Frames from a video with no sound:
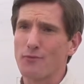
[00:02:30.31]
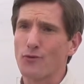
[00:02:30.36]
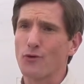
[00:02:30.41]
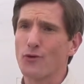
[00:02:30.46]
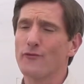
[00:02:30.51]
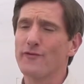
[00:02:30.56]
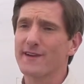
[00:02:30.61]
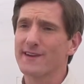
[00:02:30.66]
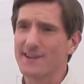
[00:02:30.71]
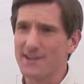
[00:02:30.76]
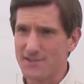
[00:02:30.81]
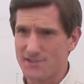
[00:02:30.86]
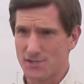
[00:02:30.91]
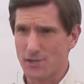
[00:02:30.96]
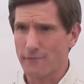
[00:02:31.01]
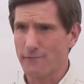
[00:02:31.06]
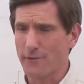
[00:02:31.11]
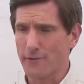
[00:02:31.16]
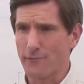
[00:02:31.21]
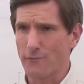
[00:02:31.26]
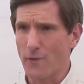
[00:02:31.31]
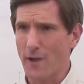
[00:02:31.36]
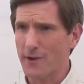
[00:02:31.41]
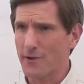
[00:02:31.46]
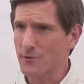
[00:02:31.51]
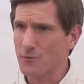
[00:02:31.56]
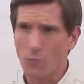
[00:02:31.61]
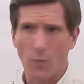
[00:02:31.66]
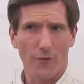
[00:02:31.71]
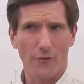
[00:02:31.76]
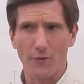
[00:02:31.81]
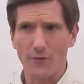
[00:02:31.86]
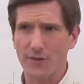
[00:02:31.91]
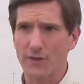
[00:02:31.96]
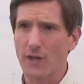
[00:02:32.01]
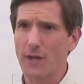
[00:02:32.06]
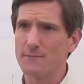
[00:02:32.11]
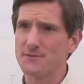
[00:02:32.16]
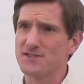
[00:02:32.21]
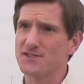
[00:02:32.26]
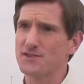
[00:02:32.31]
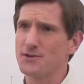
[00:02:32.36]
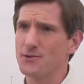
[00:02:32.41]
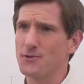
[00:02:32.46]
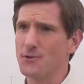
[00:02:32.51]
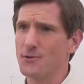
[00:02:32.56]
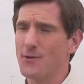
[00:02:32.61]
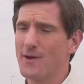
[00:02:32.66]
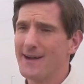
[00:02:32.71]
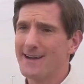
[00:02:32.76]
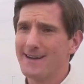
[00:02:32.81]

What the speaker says: proven conservative record, whether it comes to